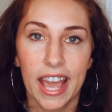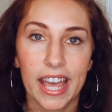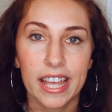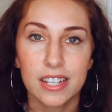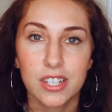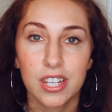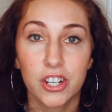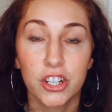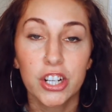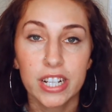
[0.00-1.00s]
And
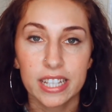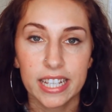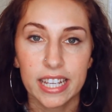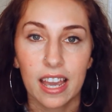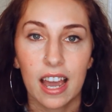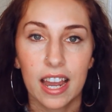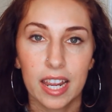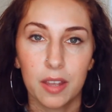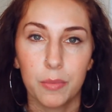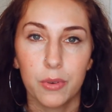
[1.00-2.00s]
currently I
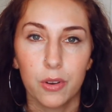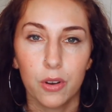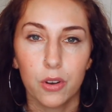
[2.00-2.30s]
am